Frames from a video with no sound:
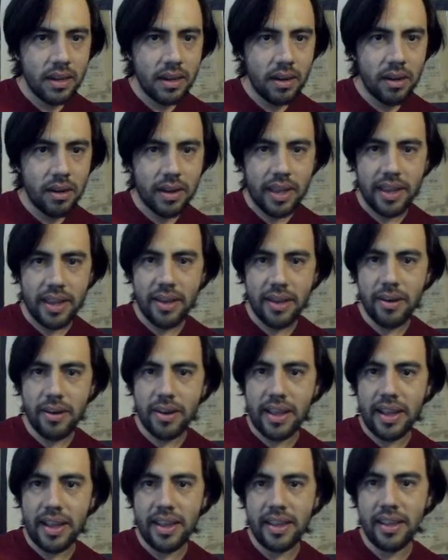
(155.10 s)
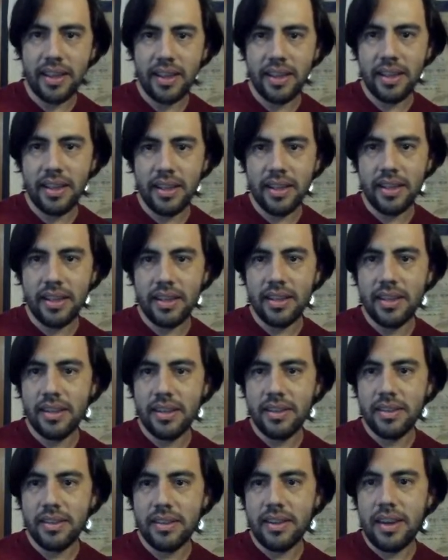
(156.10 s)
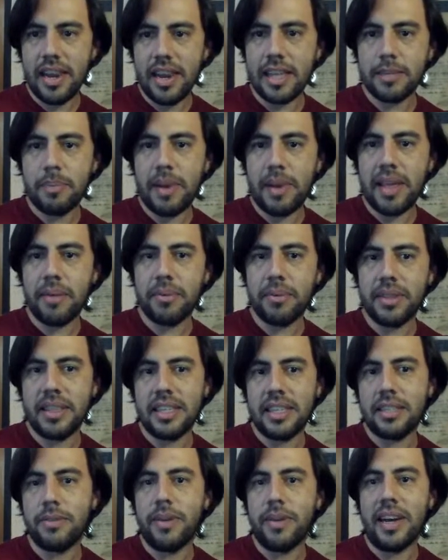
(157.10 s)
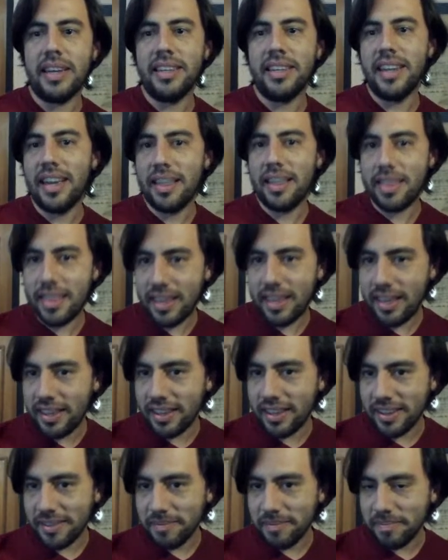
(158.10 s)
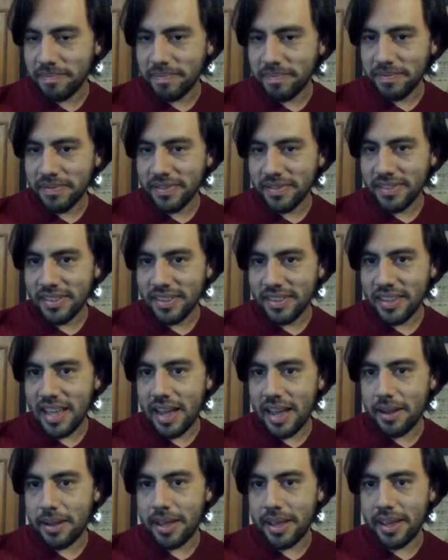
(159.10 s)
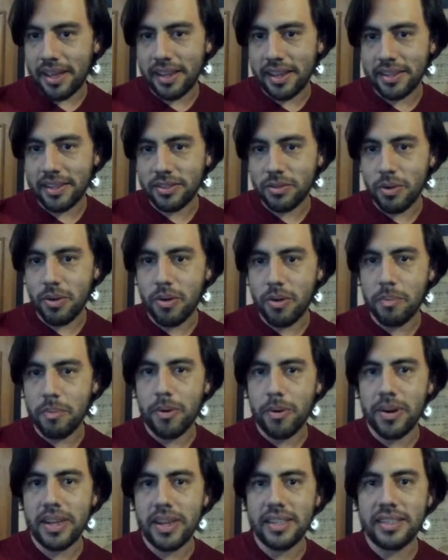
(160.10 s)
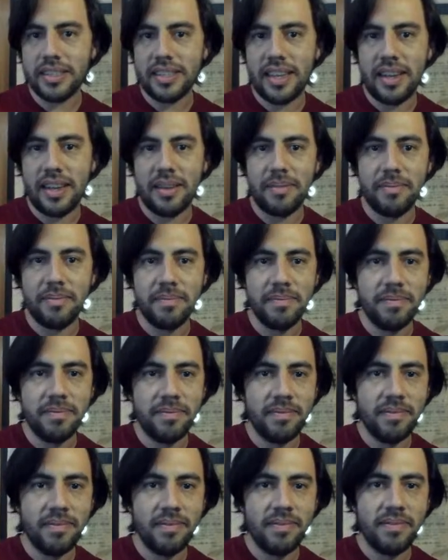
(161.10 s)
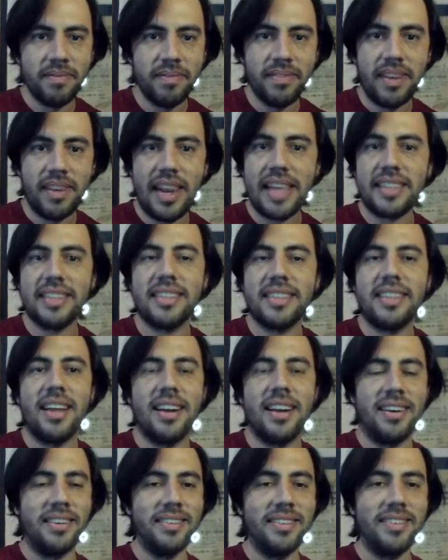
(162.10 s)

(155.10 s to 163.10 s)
Okay, okay. Let's play with this 5. I think, yeah, strong opponents. Let's start.